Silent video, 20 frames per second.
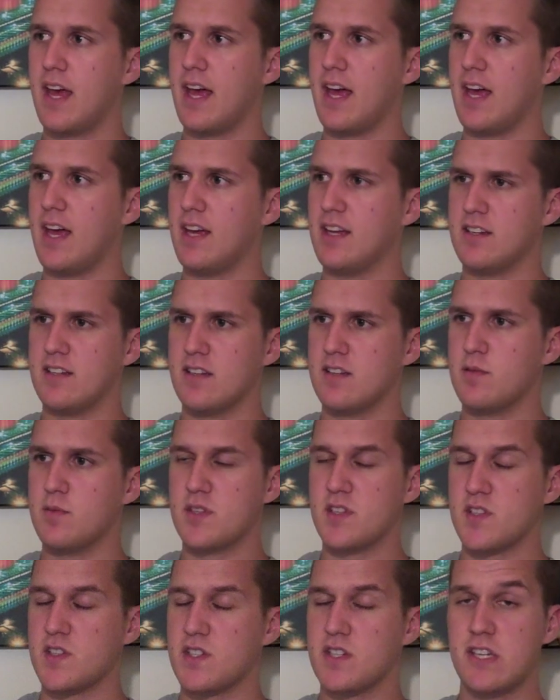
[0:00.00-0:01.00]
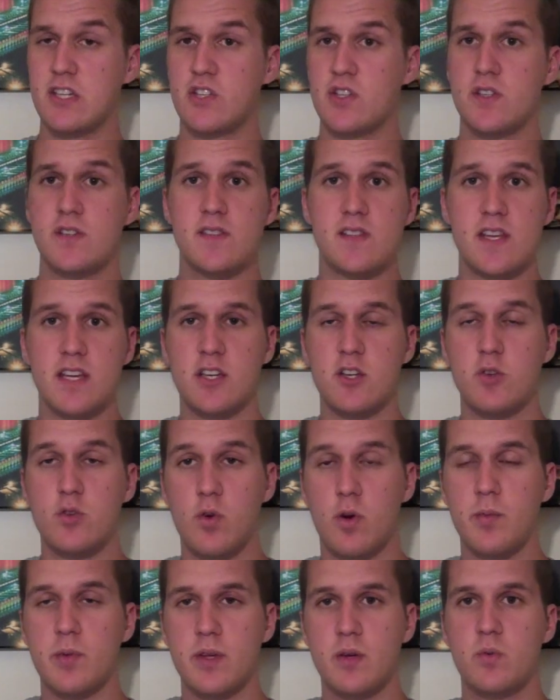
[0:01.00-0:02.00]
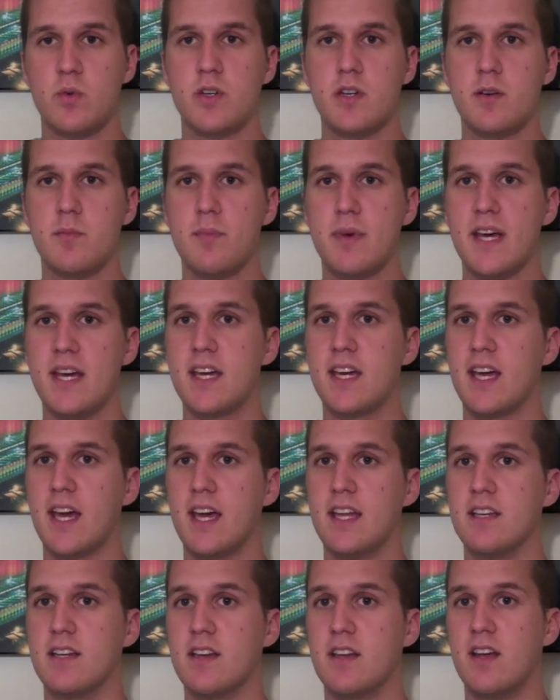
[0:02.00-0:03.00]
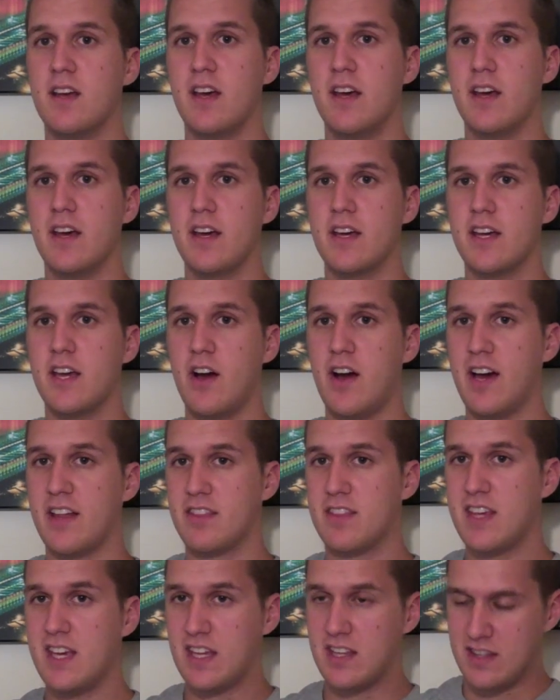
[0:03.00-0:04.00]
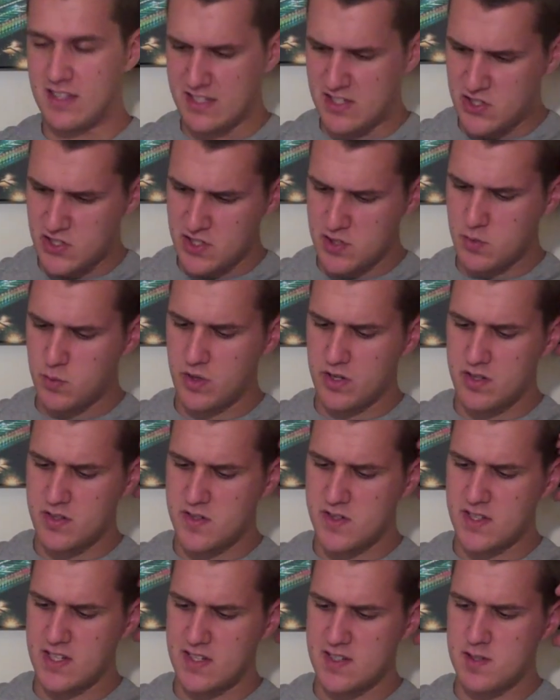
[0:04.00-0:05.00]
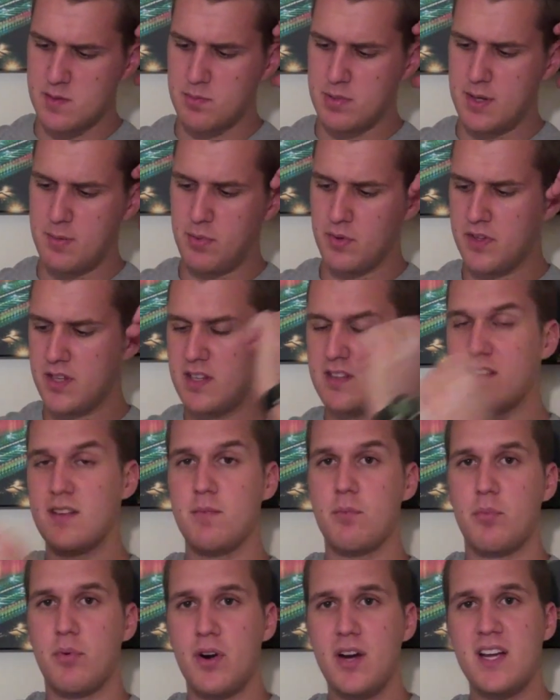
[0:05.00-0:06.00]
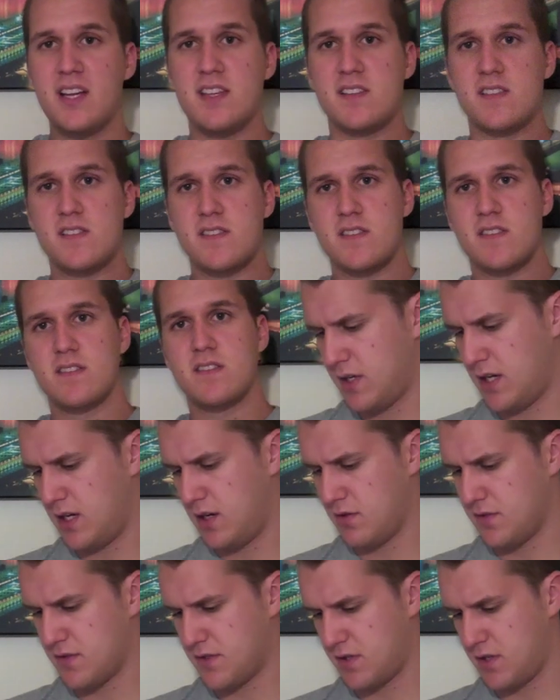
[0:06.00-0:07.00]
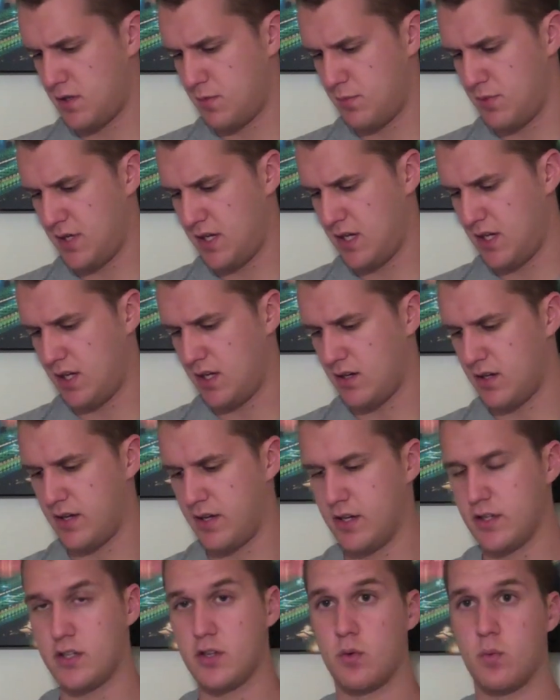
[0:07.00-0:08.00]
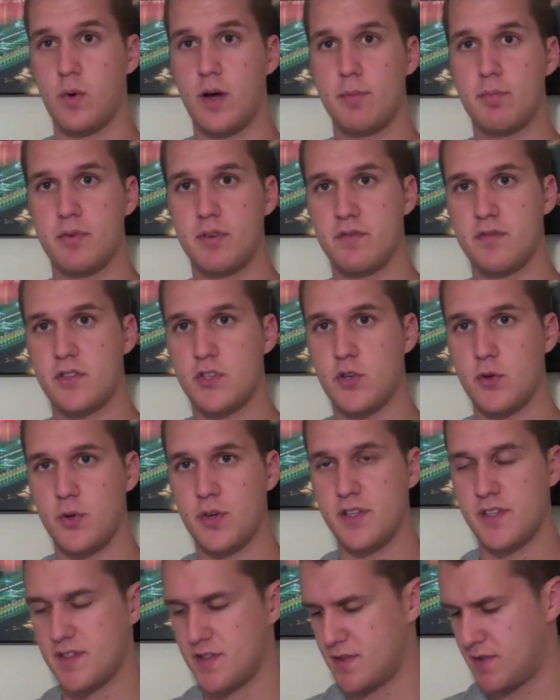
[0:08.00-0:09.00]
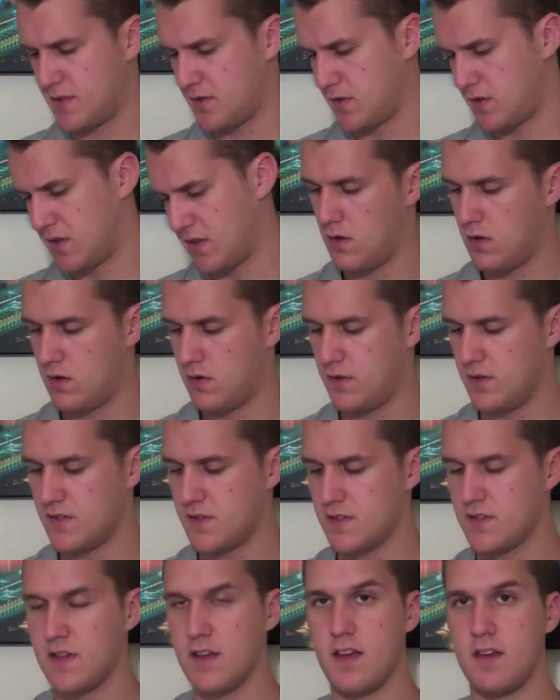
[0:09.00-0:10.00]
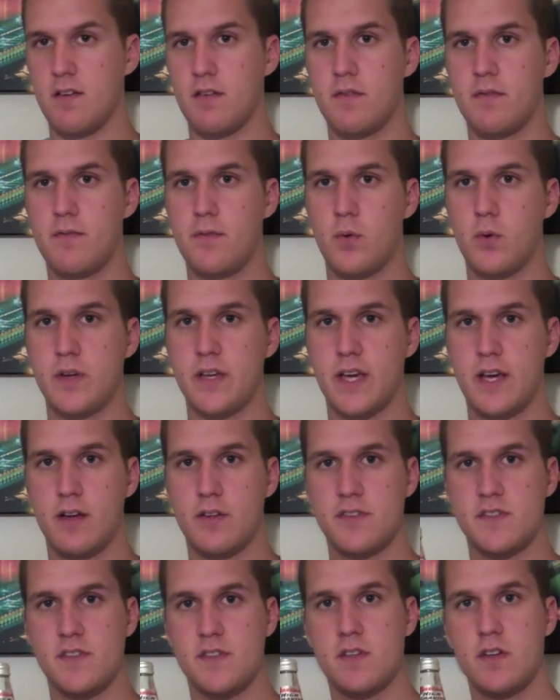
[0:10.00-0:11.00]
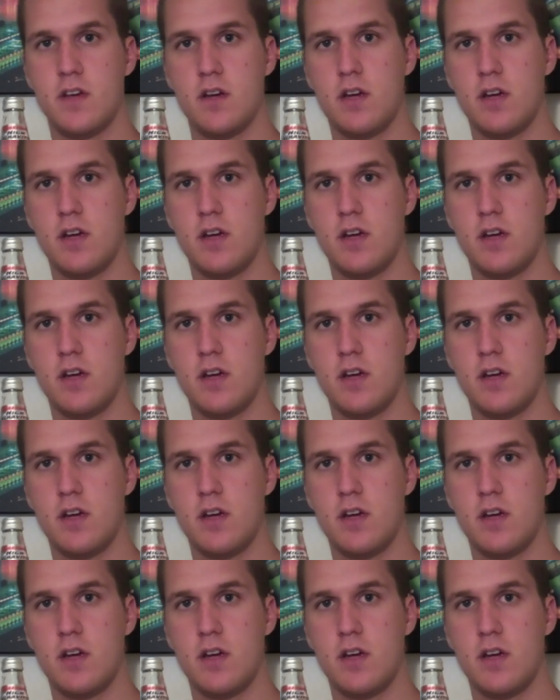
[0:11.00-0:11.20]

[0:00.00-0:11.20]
and decisions that you normally wouldn't make. And yeah, I think that's just one of those things that people need to embrace. Here's going to be your weapon of choice. This is a 40-ounce